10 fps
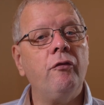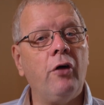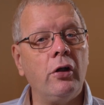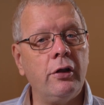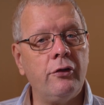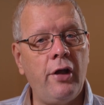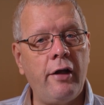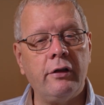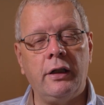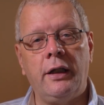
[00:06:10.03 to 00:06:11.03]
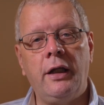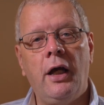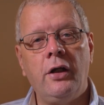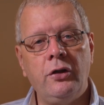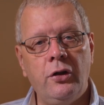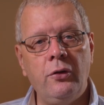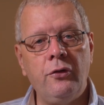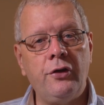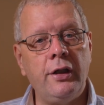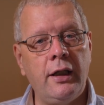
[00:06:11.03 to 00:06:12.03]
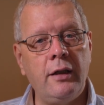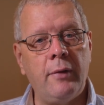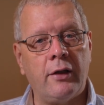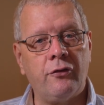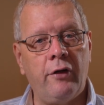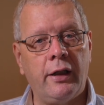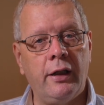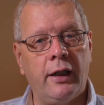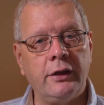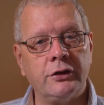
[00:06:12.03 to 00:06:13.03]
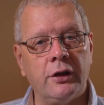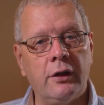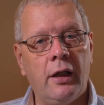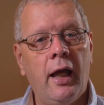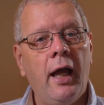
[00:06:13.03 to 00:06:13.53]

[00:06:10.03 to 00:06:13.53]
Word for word: voluntarily use the EMAS regulation.